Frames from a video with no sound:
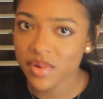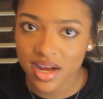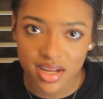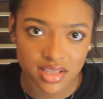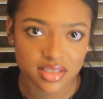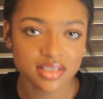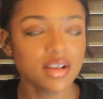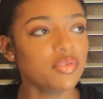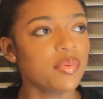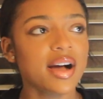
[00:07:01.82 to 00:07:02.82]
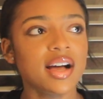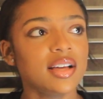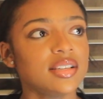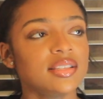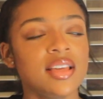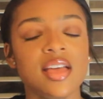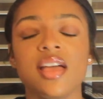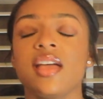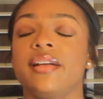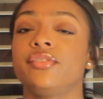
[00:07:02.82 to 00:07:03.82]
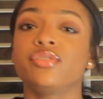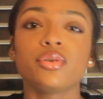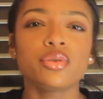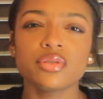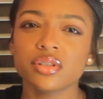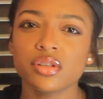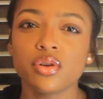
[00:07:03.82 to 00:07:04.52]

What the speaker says: wise, self wise, grow closer